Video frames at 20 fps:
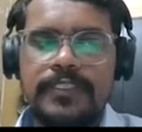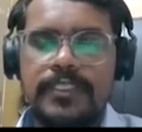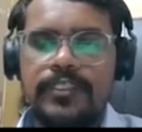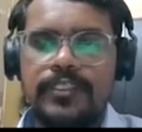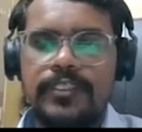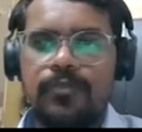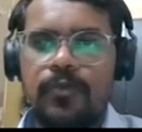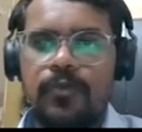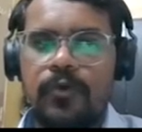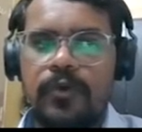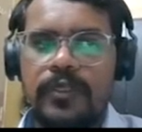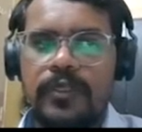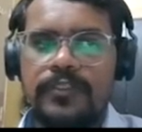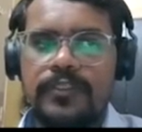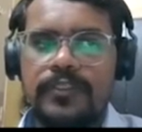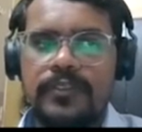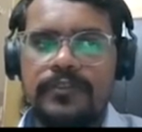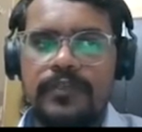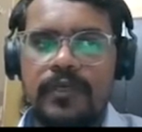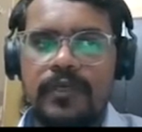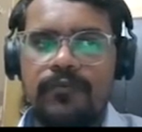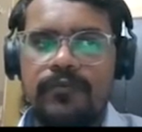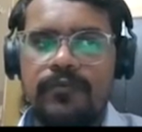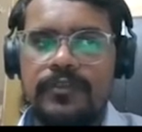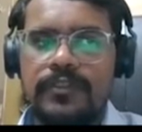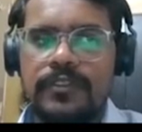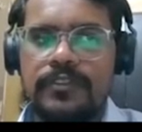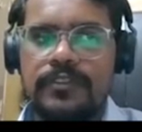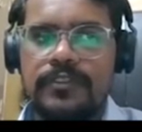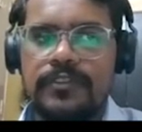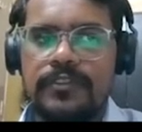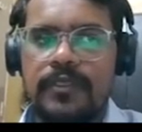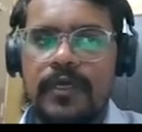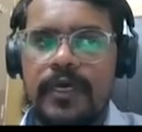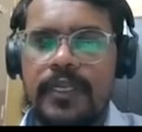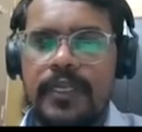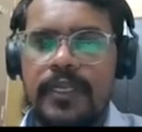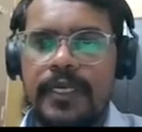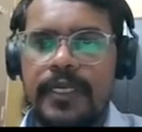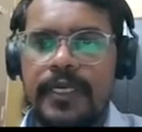its products or services
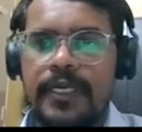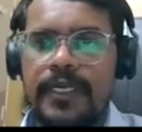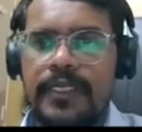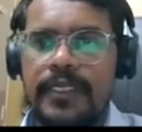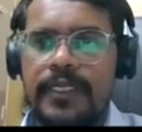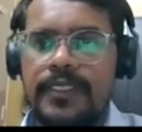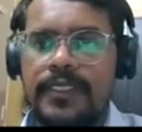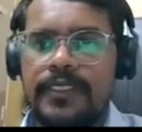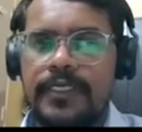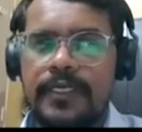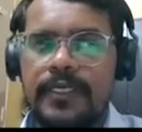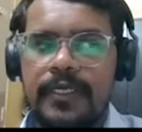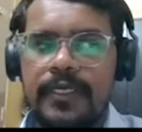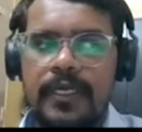on a credit,